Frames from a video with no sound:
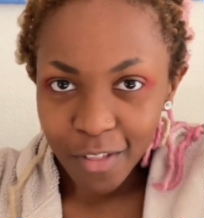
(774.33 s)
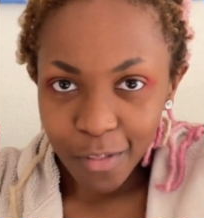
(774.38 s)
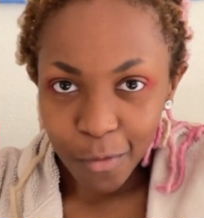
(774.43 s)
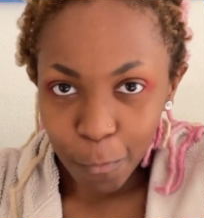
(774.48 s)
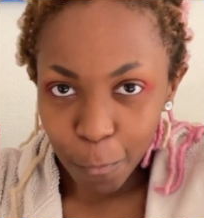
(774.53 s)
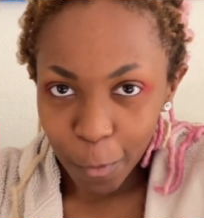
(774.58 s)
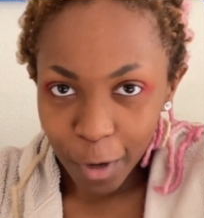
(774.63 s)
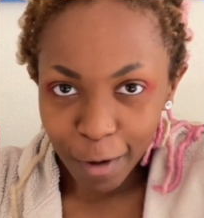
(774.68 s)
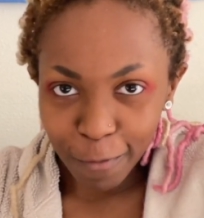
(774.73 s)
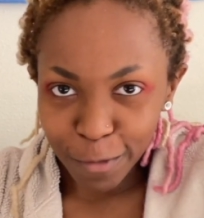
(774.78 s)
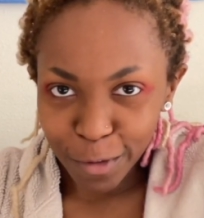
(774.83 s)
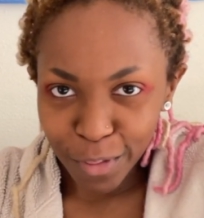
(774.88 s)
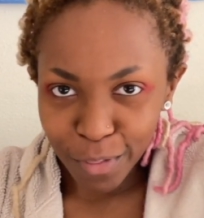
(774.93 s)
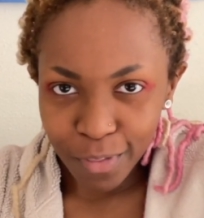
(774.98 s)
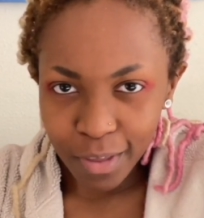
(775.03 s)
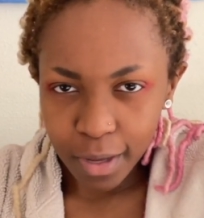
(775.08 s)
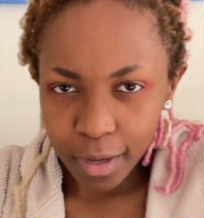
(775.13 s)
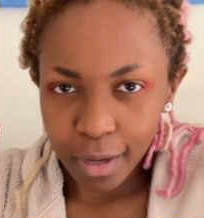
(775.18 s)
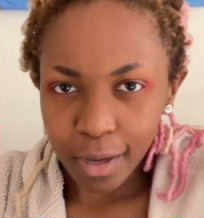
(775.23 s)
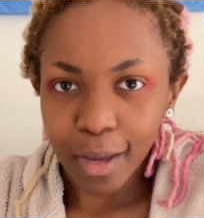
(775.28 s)
whatever
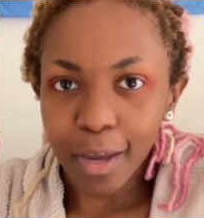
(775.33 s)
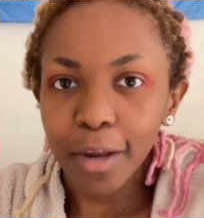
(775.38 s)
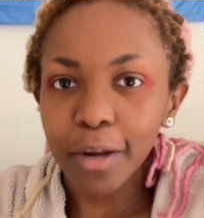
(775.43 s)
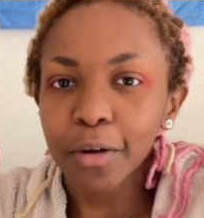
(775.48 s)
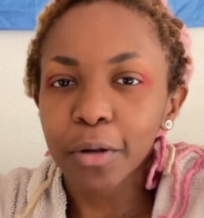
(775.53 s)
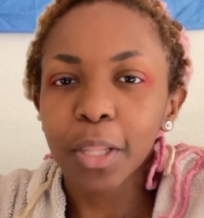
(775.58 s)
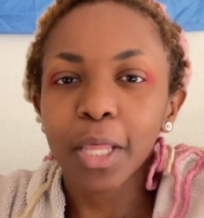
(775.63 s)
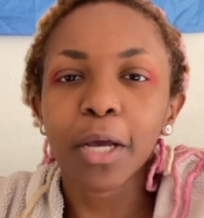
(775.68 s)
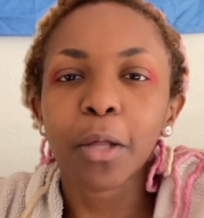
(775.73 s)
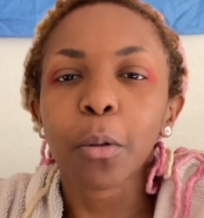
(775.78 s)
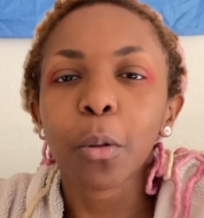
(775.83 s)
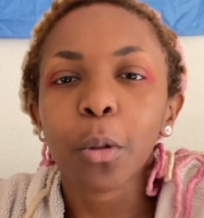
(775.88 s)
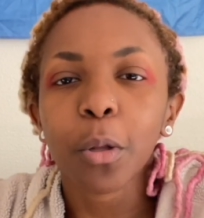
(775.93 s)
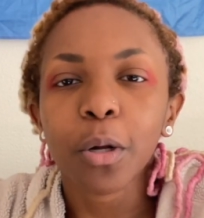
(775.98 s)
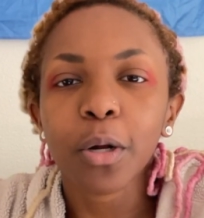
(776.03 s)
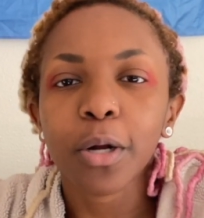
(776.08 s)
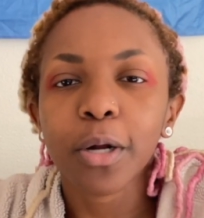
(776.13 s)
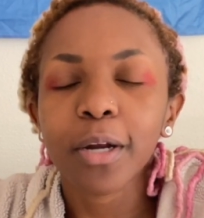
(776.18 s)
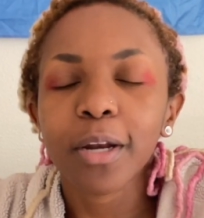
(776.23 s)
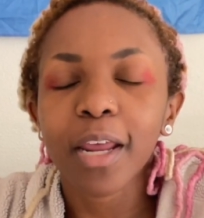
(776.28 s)
thing and like
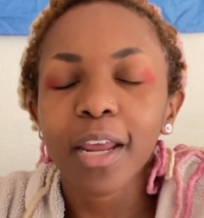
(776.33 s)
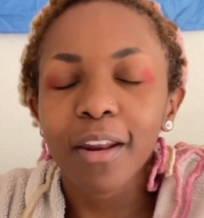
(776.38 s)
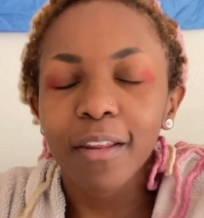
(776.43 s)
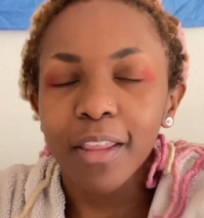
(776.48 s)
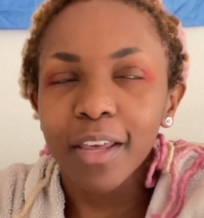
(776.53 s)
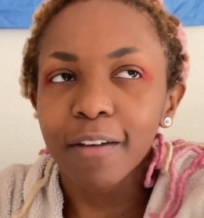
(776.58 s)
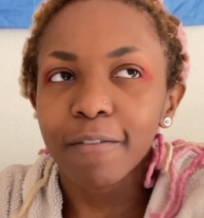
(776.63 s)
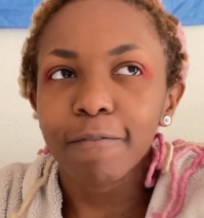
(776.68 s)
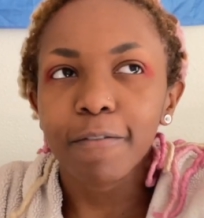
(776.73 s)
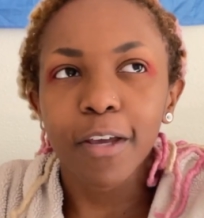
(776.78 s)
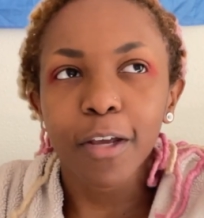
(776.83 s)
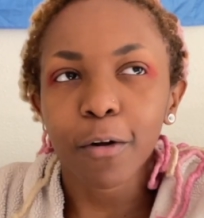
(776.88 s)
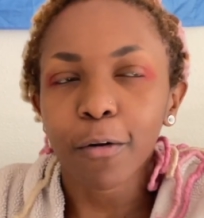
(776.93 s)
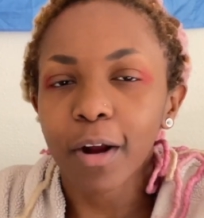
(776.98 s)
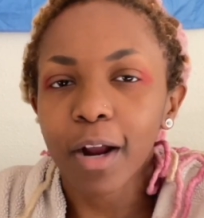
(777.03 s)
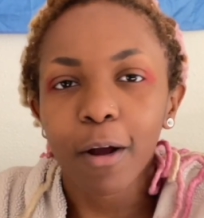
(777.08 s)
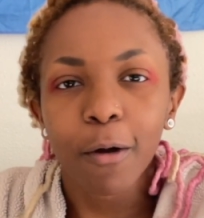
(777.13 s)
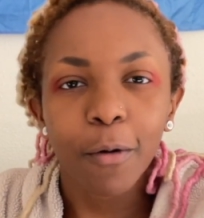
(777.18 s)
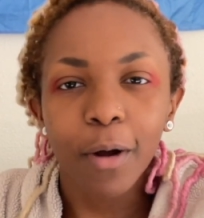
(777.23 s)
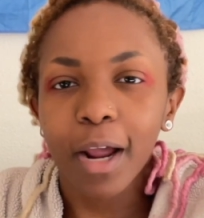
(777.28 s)
learn and like figure
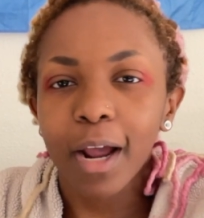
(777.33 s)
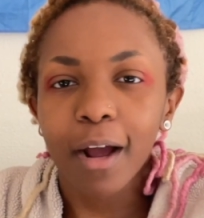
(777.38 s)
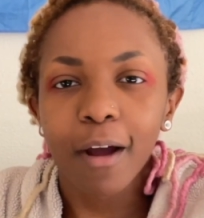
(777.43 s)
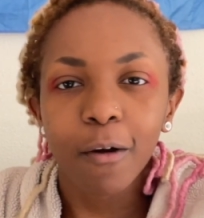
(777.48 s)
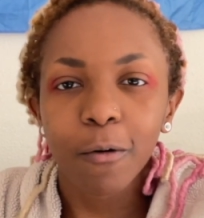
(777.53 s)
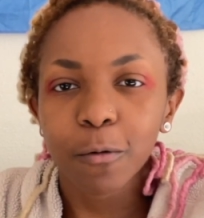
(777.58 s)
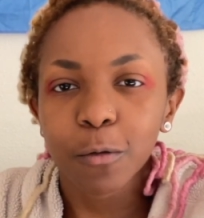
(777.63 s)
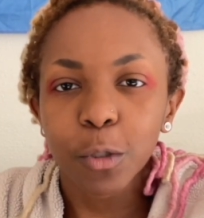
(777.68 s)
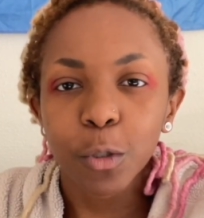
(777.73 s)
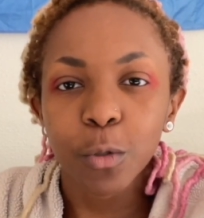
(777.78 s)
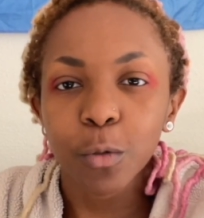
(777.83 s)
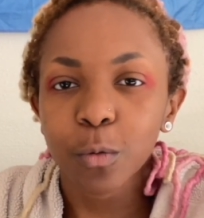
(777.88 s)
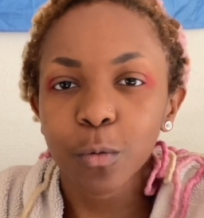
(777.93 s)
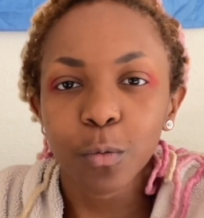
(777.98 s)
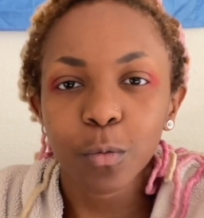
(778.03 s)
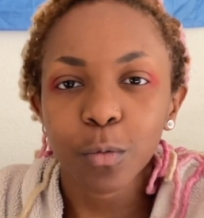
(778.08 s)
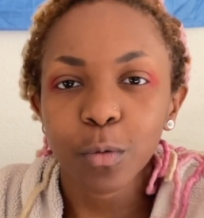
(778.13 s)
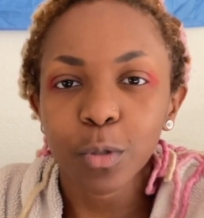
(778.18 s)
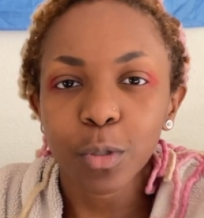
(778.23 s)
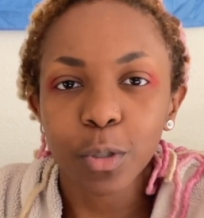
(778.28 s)
out how to
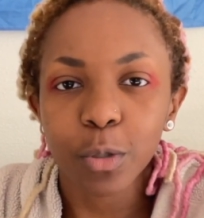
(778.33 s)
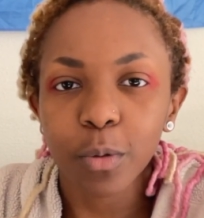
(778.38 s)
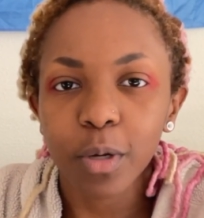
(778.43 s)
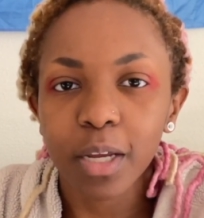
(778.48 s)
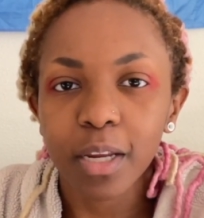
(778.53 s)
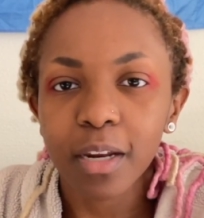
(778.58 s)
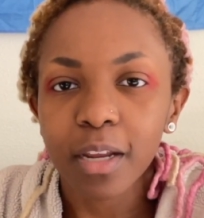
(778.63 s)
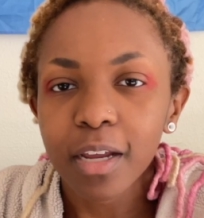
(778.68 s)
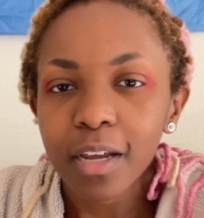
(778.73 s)
do it.